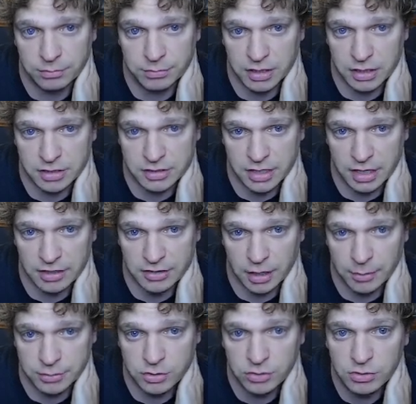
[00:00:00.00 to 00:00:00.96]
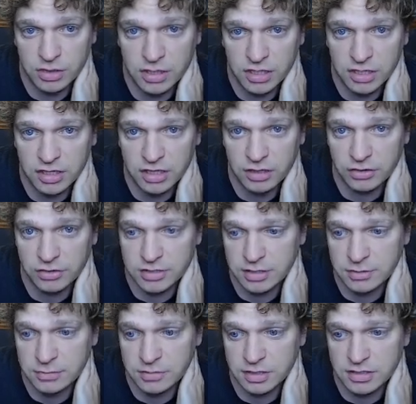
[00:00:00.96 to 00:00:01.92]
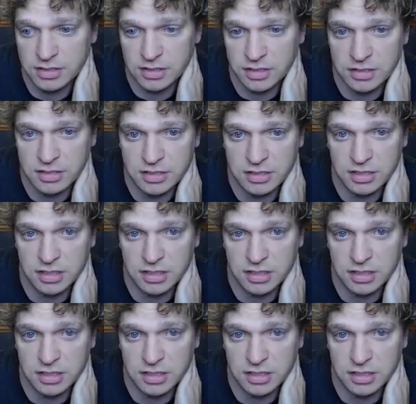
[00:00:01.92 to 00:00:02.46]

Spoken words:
because I had the opportunity to kill the CDC, and